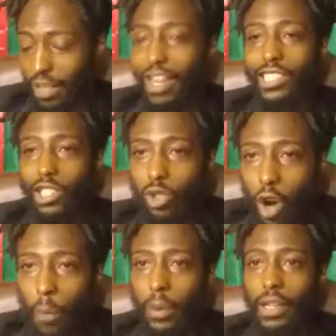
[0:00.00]
That's a
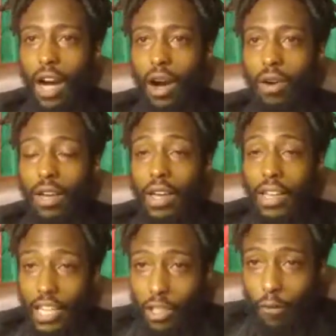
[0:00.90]
trumpet, y'all.
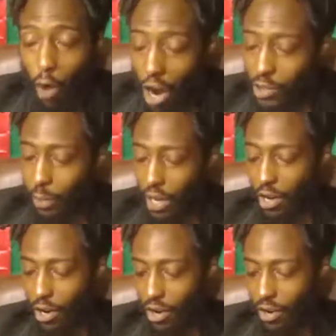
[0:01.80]
That's a voice being
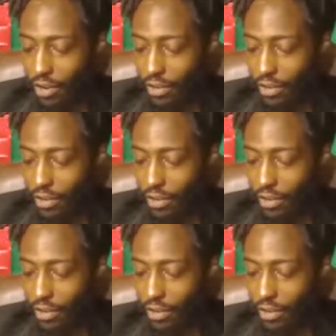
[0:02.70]
heard.